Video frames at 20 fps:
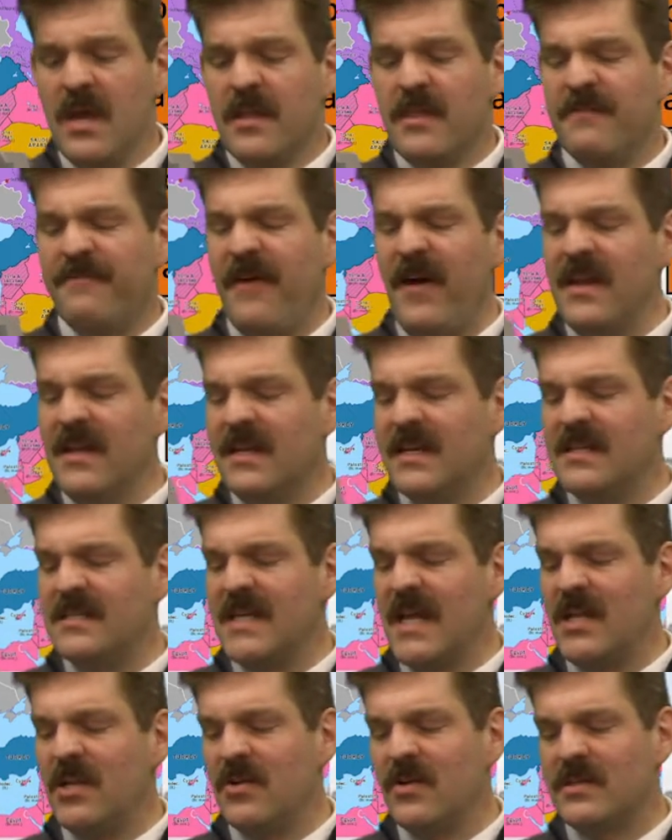The fight
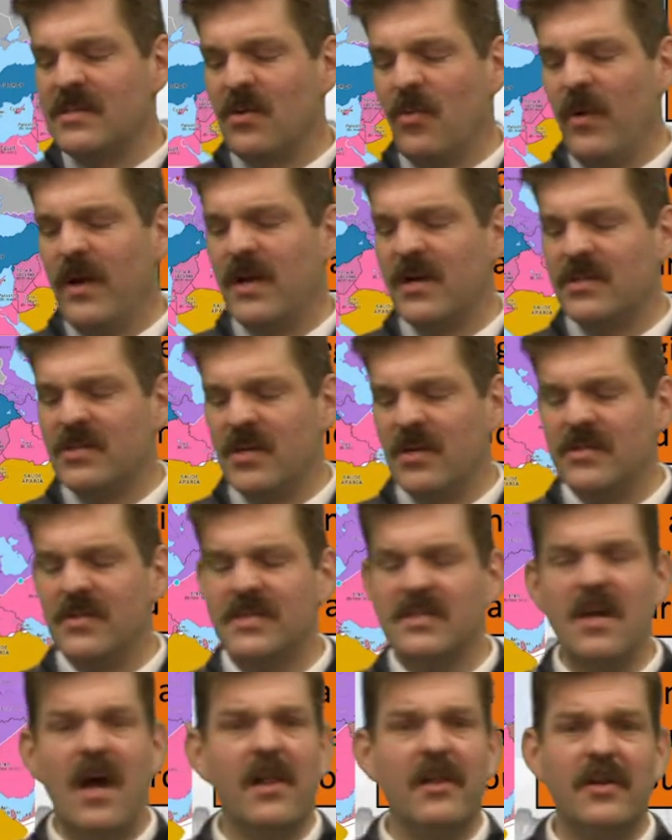continued as the winter turned
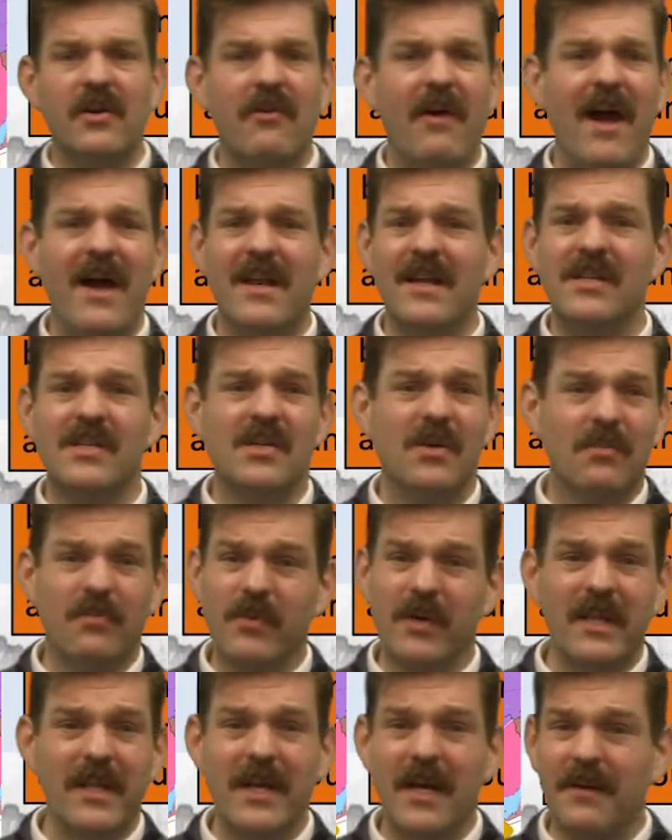Stalingrad into
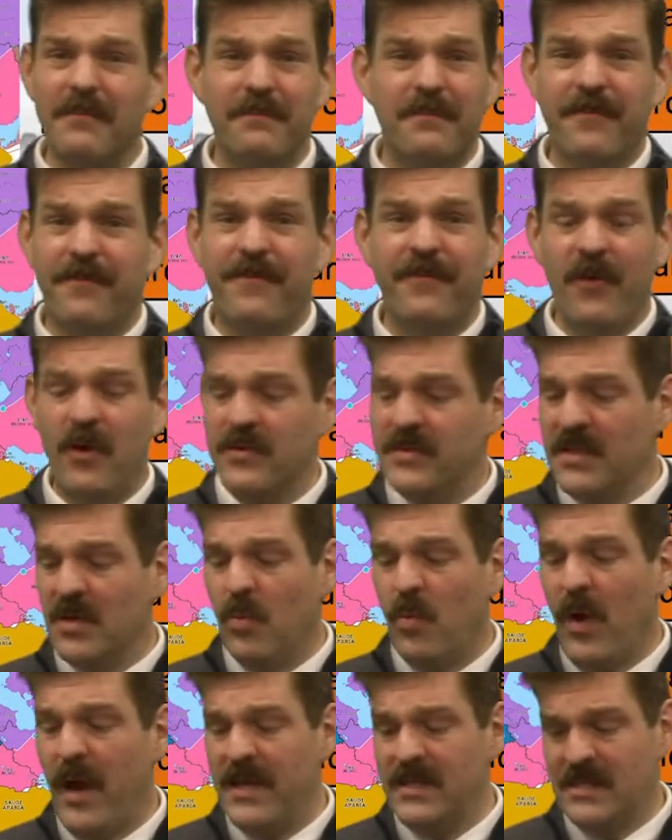really a
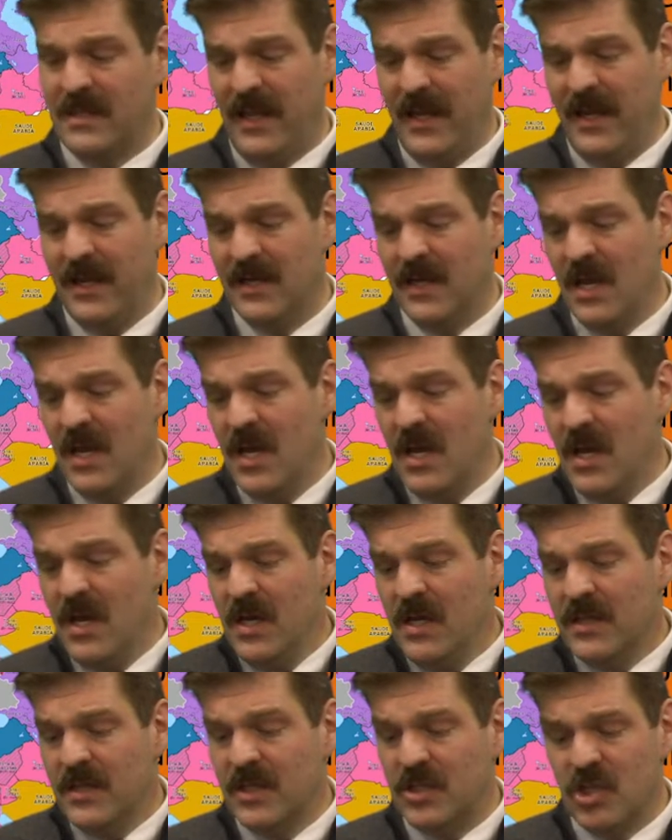frozen wasteland.
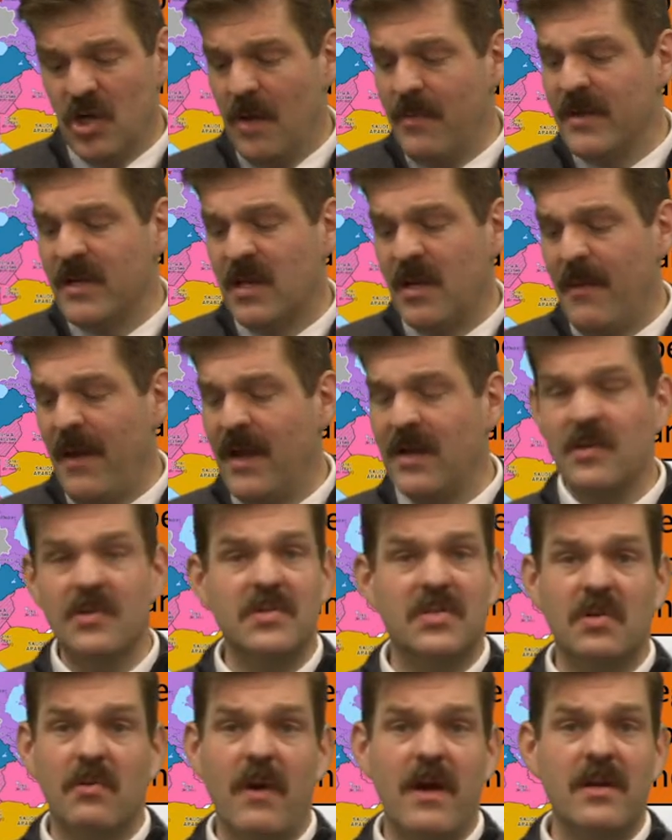The German commander
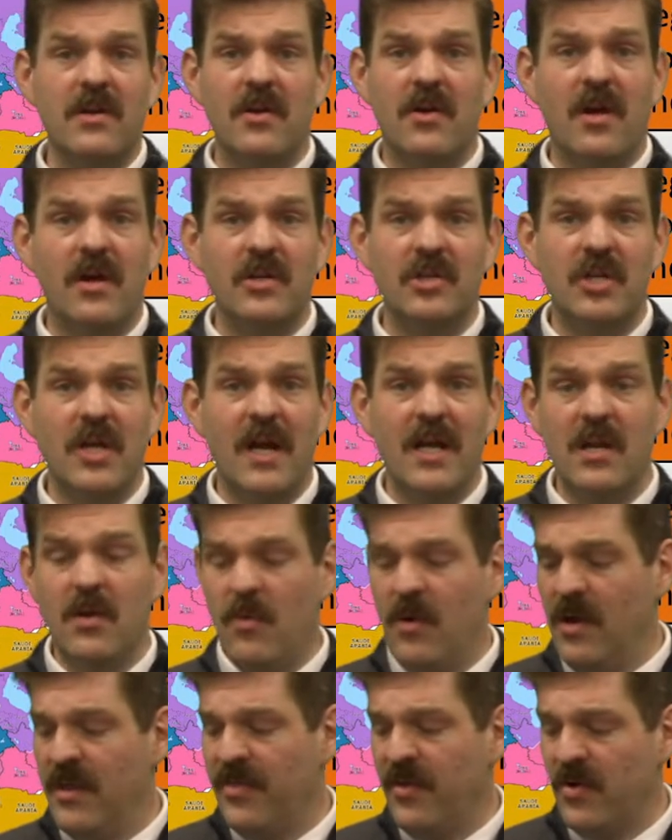surrendered on
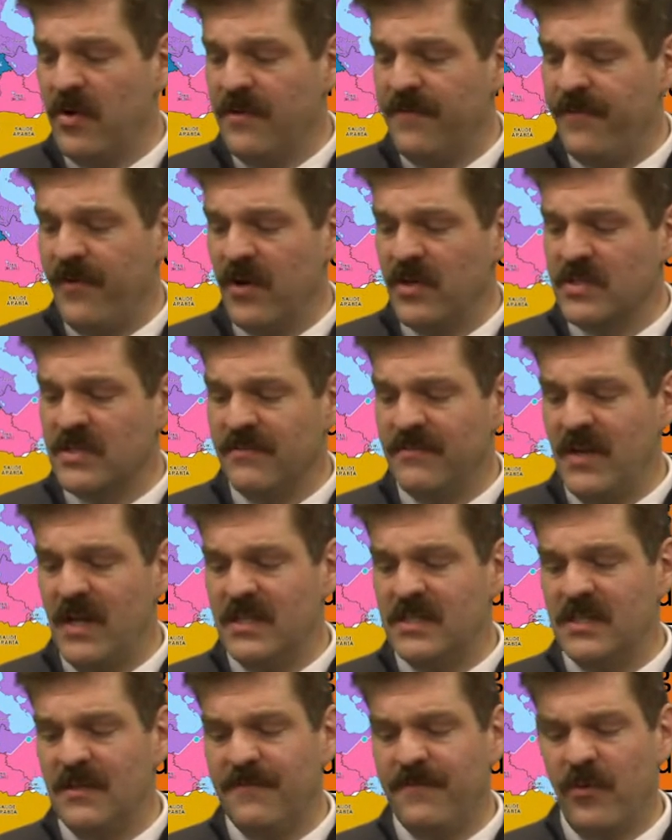January 31st of
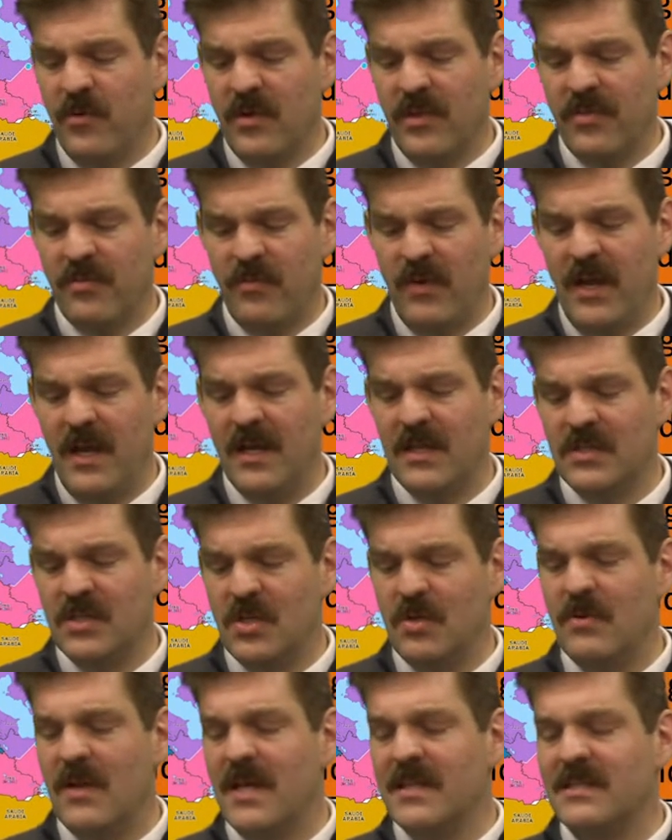1943, and
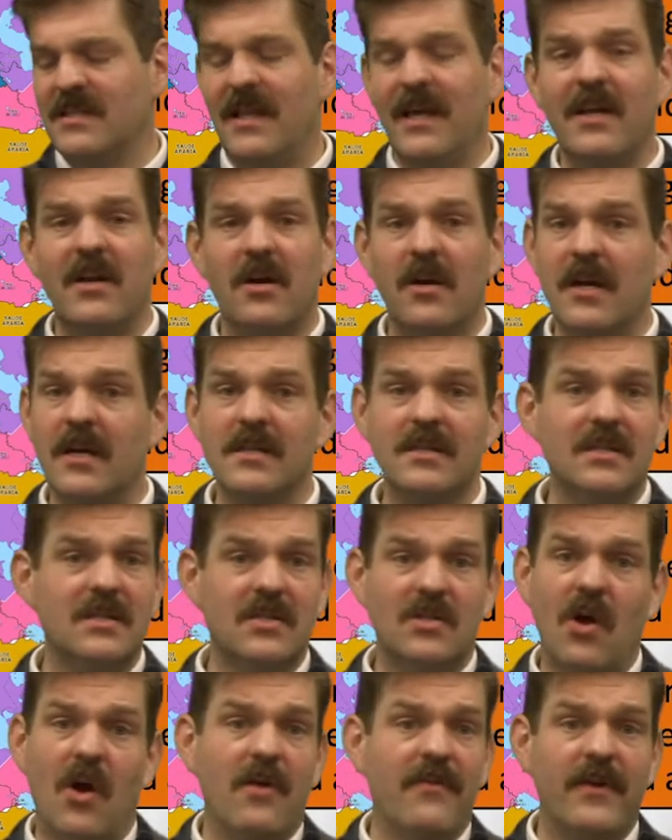2 days later his
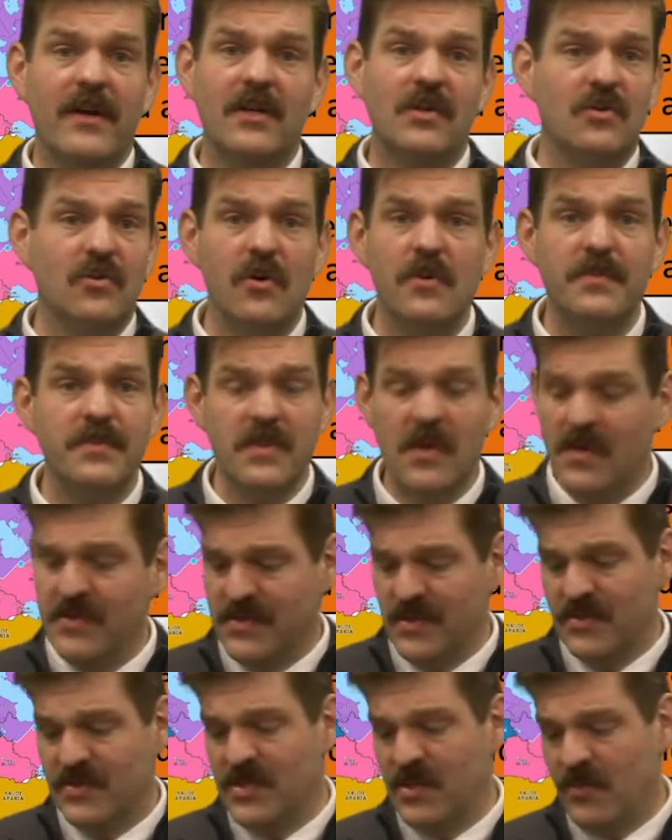starving troops
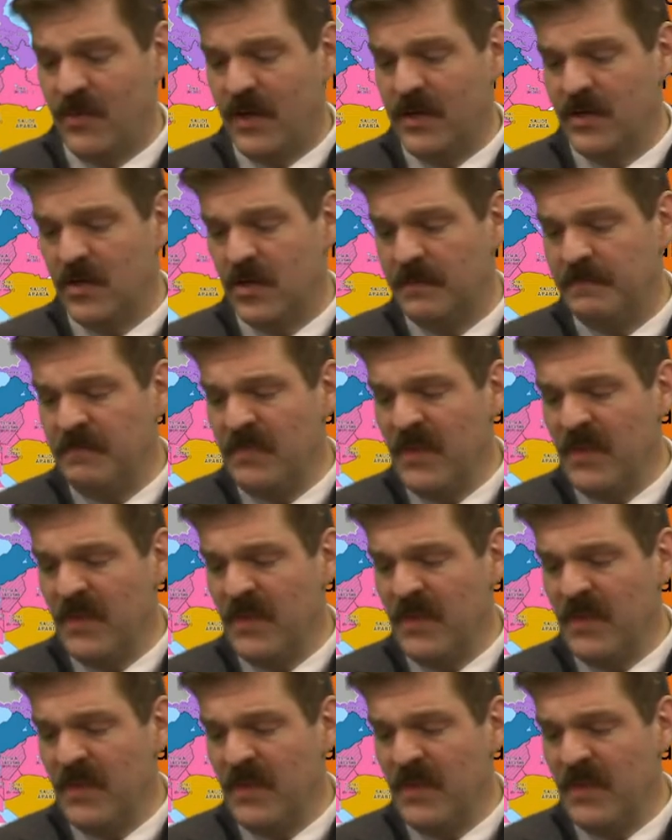also surrendered.